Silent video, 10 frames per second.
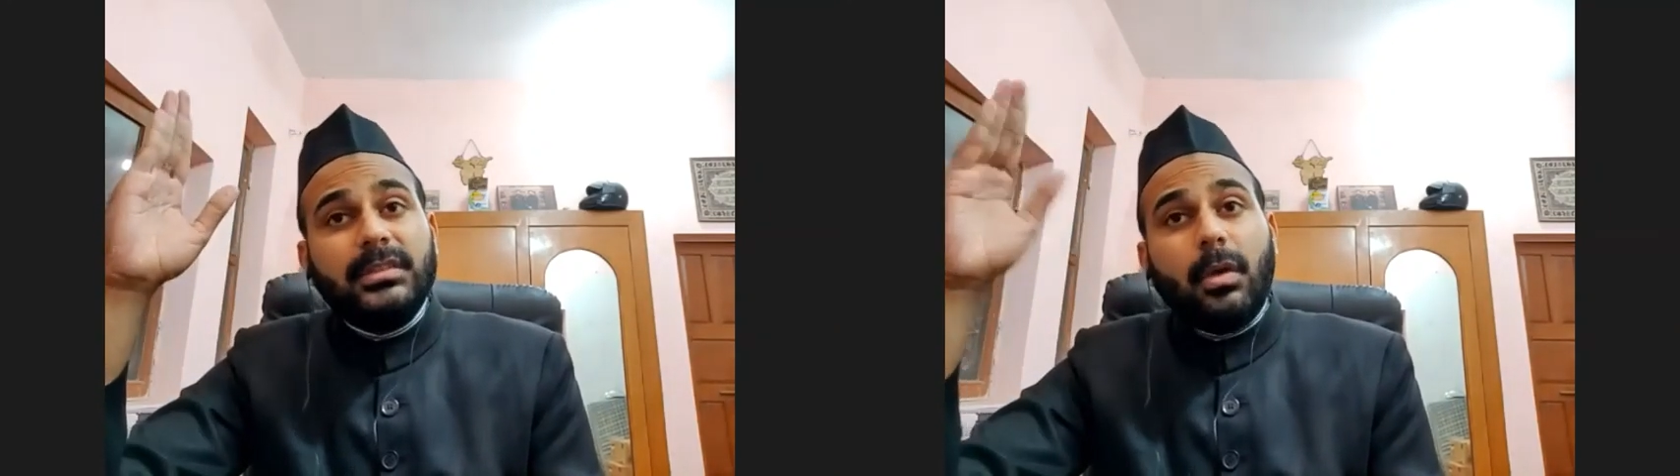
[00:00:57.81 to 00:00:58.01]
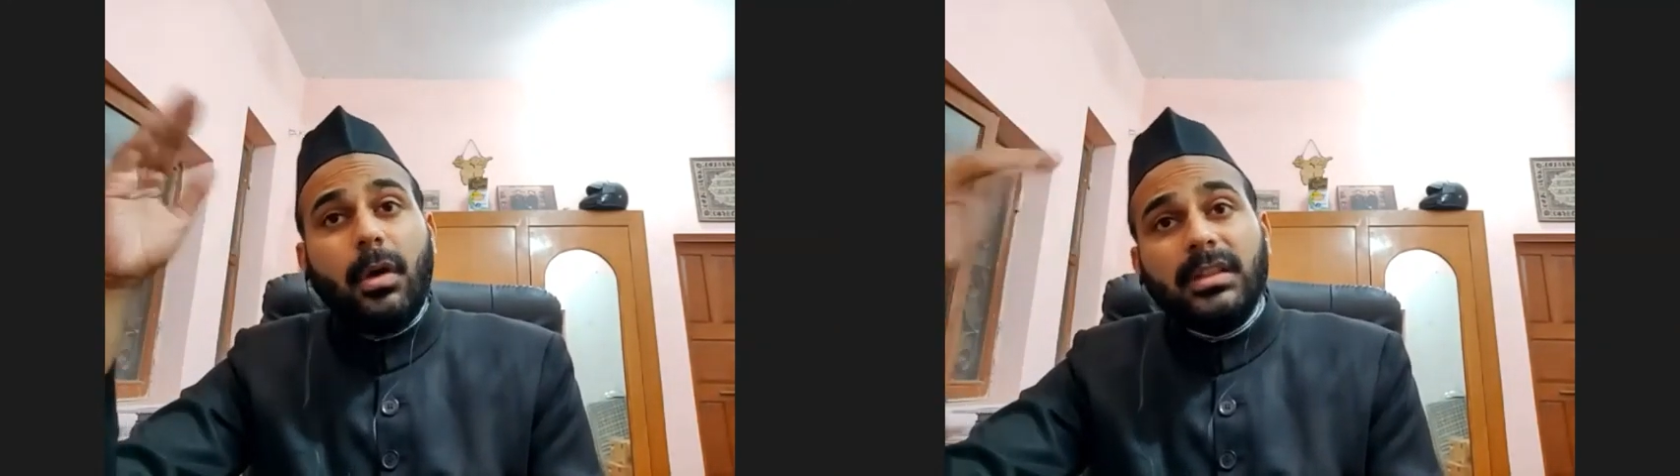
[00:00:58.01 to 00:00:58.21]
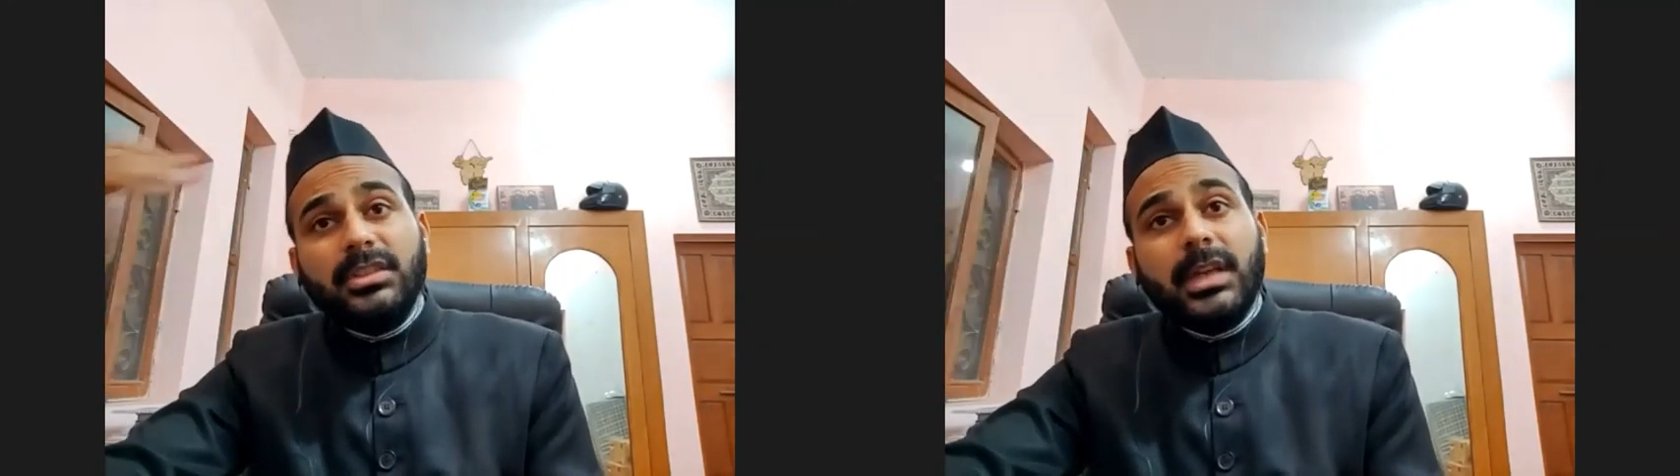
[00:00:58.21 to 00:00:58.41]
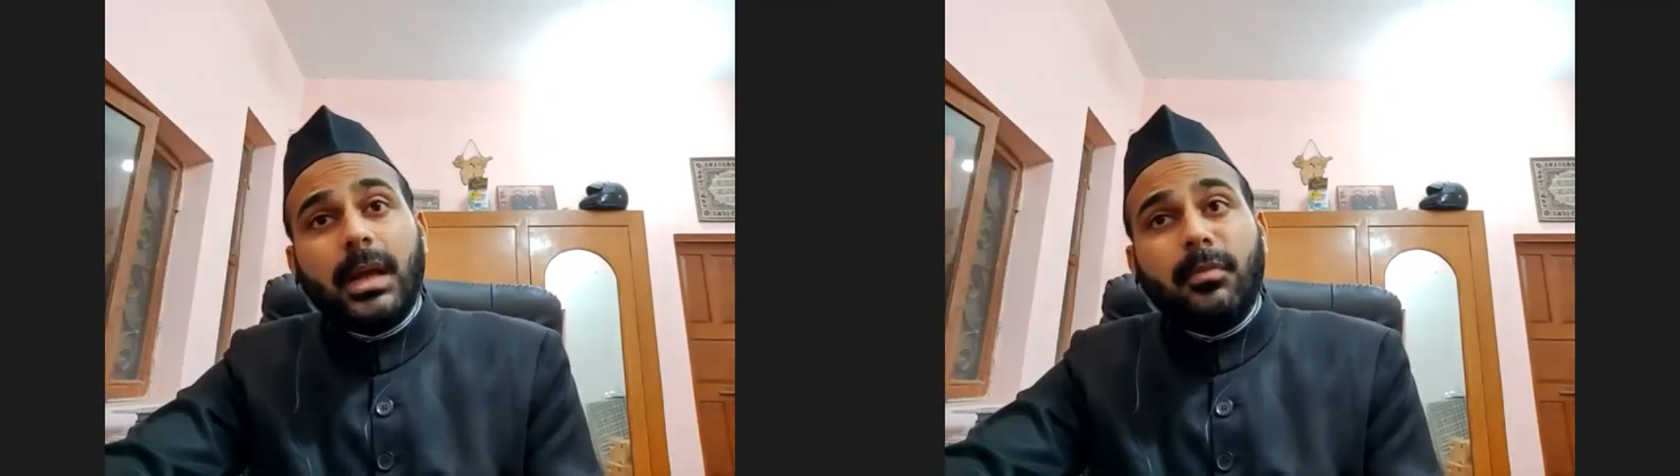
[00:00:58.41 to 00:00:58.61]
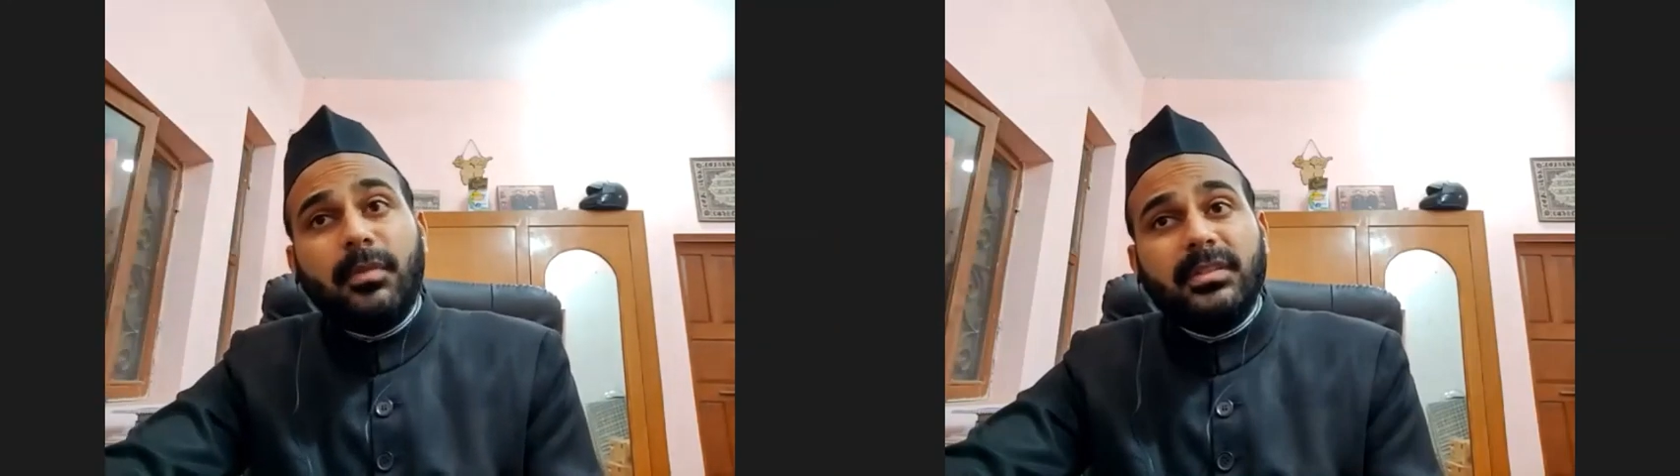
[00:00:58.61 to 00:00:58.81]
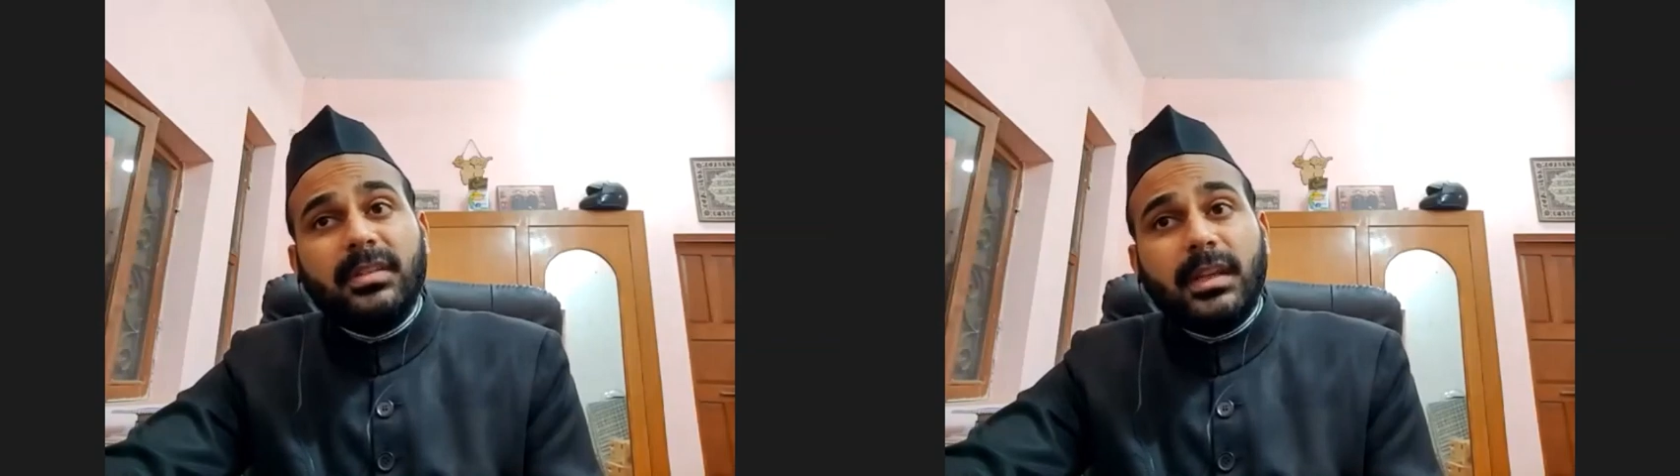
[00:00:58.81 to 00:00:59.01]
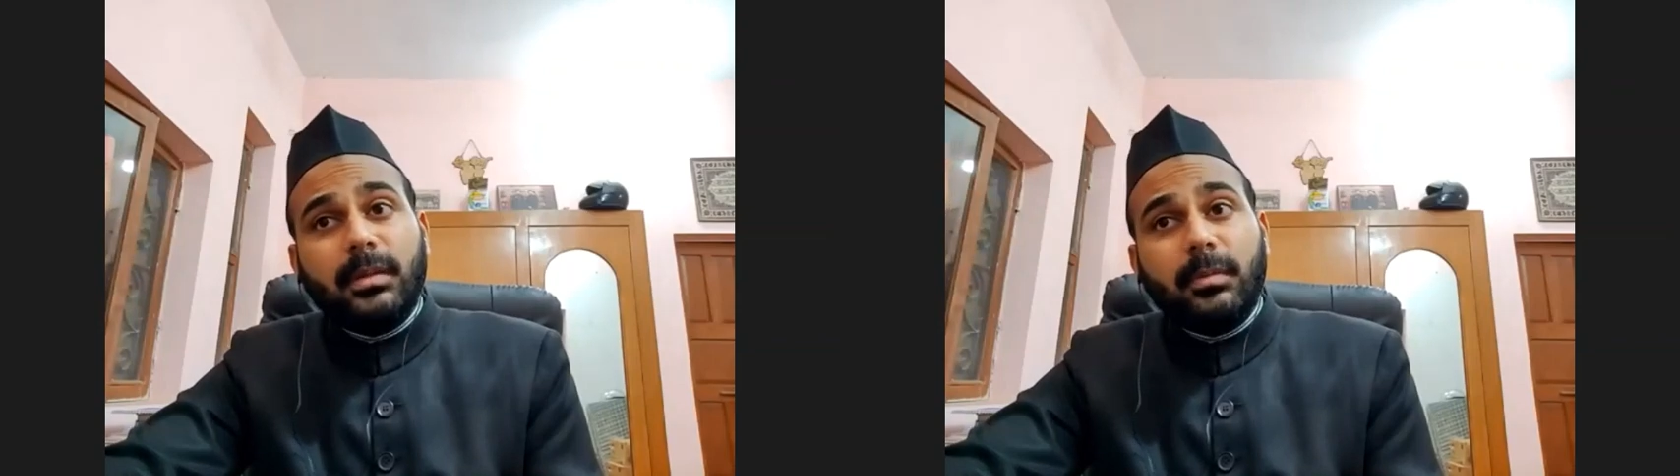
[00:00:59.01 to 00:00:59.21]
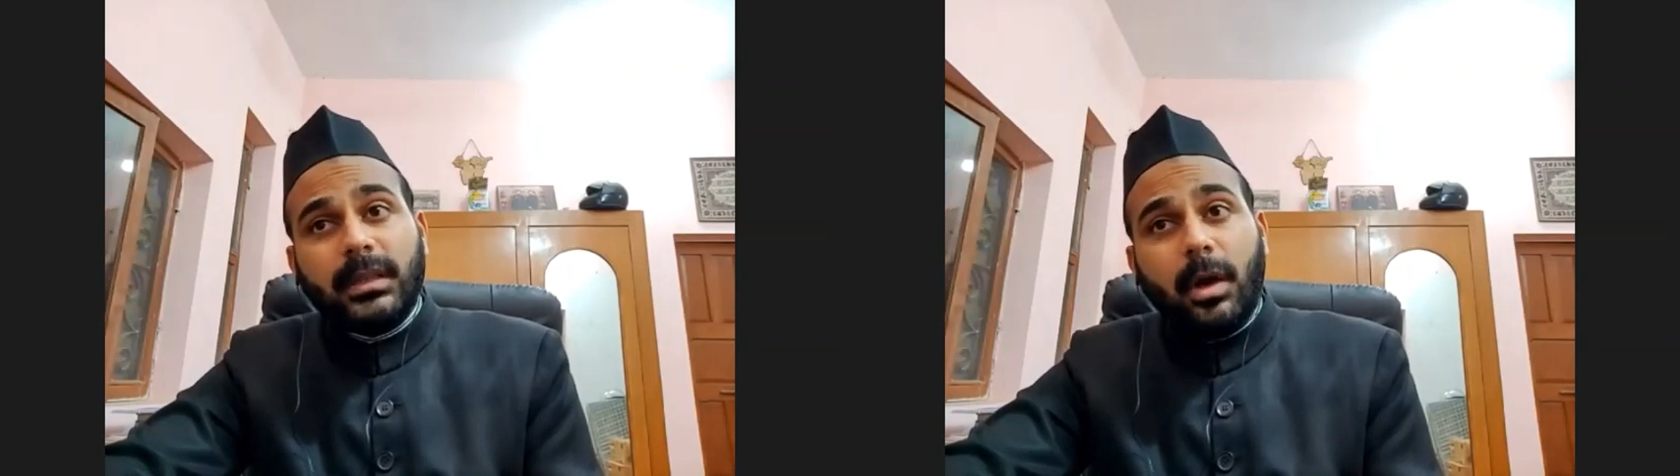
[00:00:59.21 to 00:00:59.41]
all Shia mufassirin,
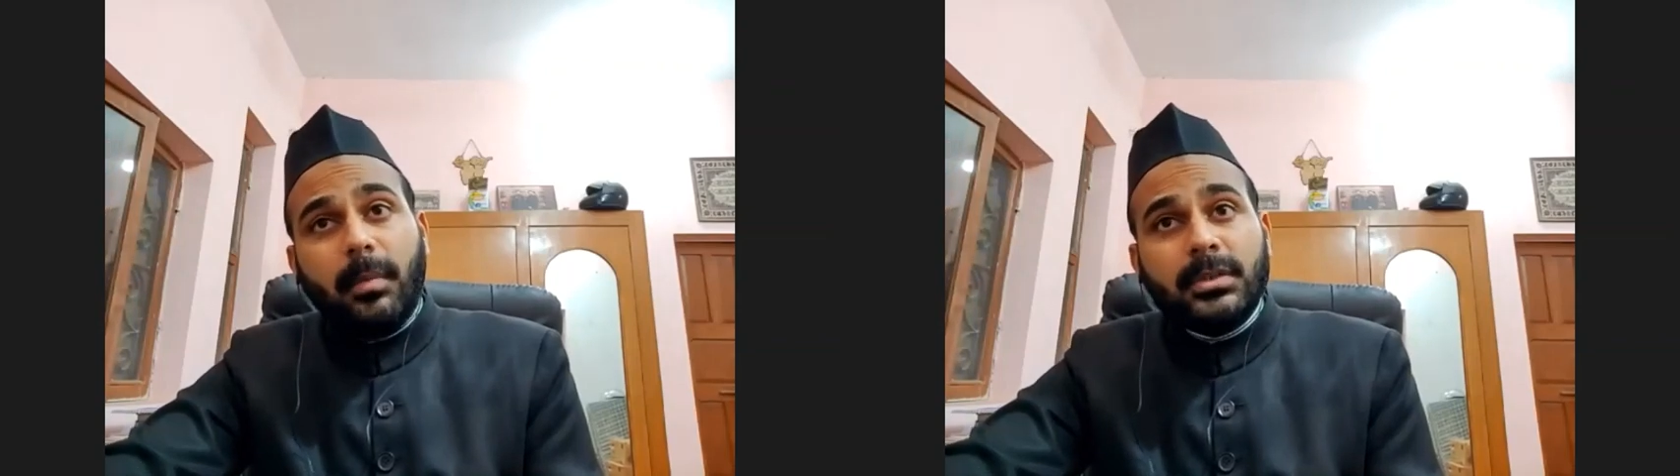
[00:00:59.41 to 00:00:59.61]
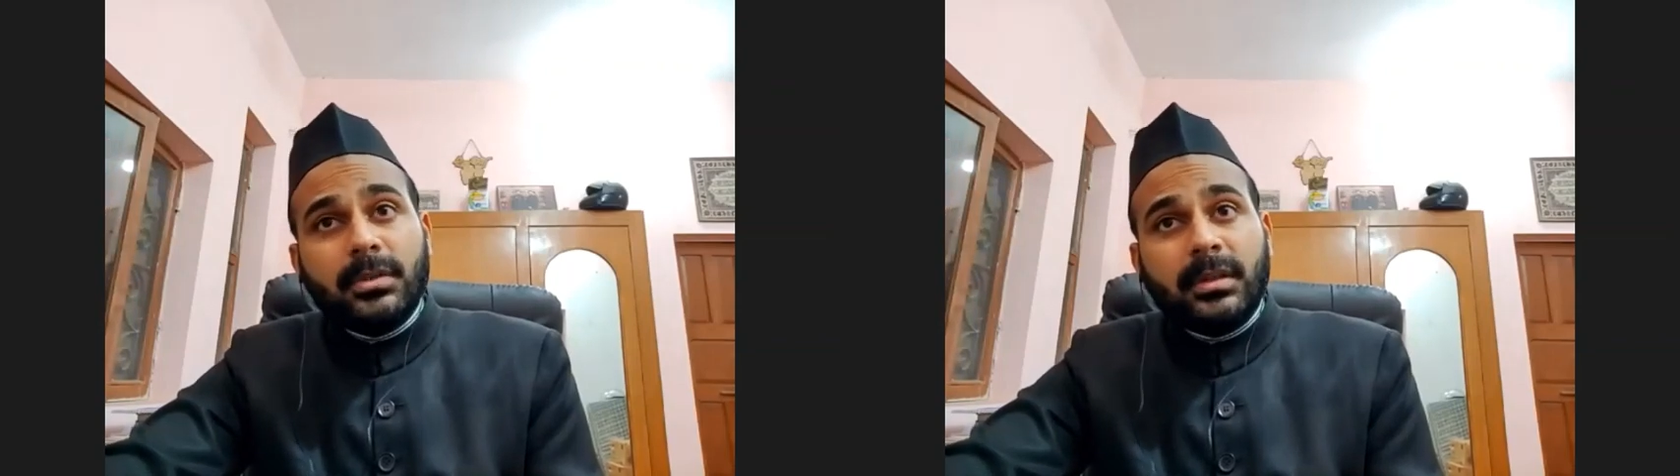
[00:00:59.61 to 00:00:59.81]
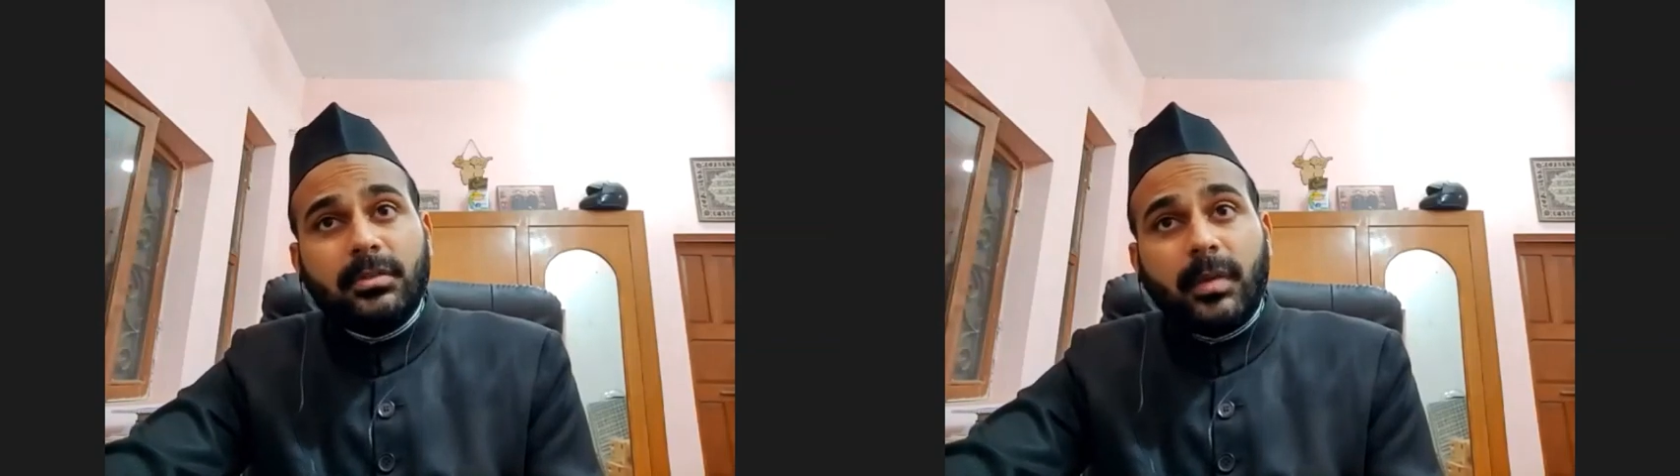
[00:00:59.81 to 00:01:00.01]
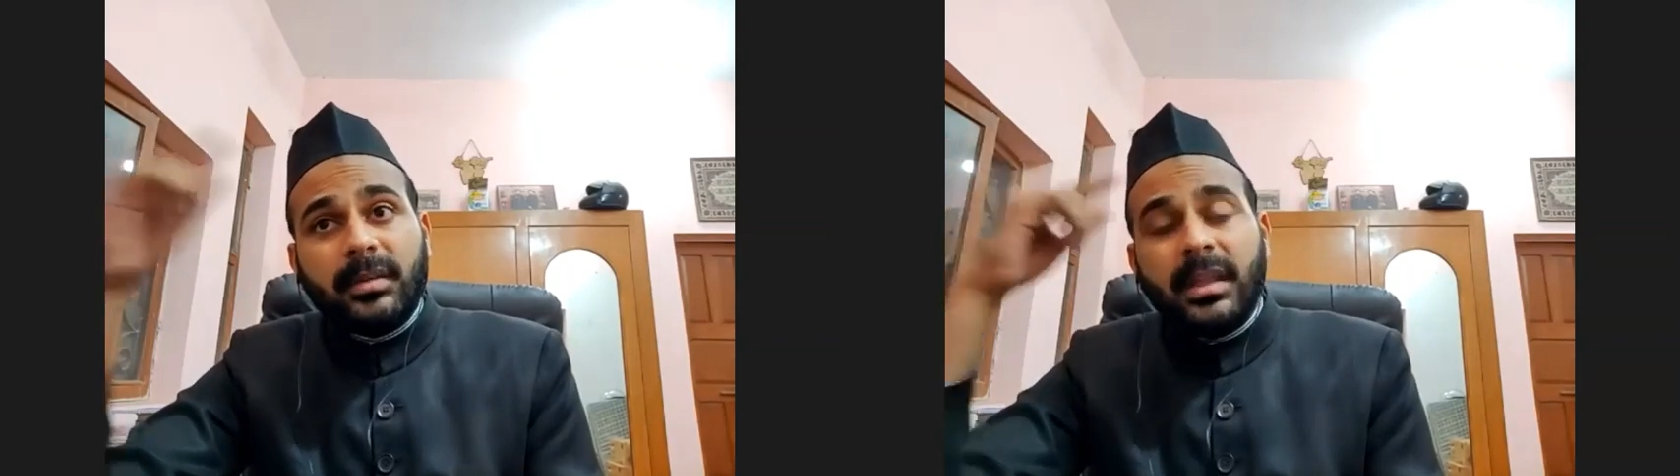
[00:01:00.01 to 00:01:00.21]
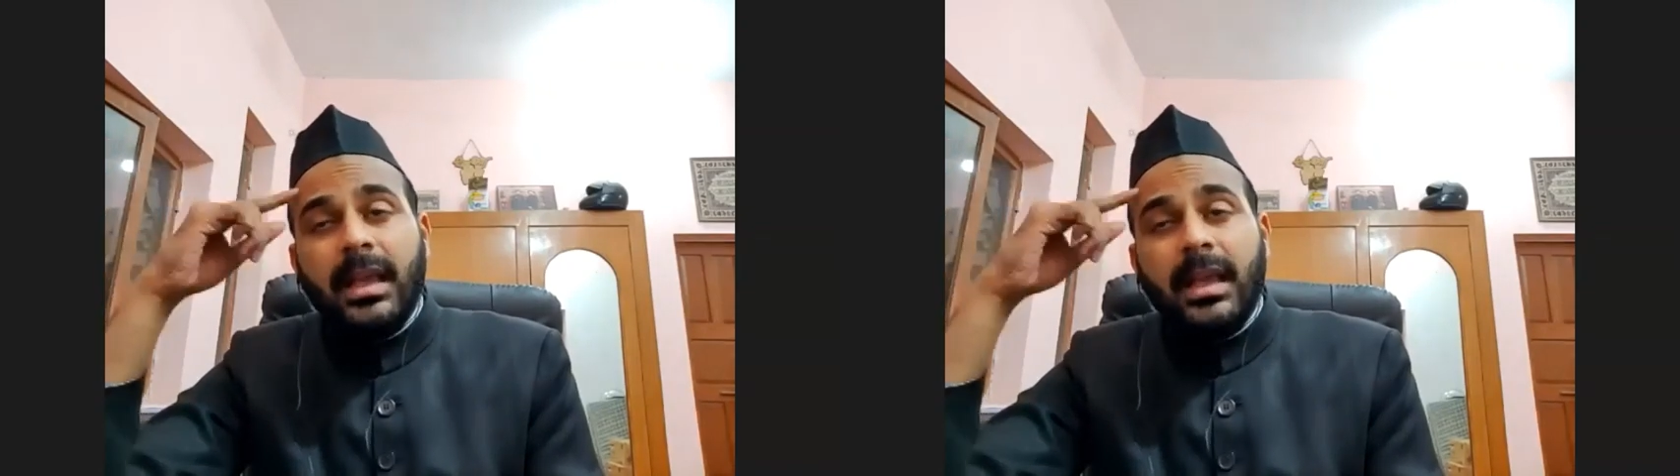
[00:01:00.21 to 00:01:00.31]
when they comment on this verse,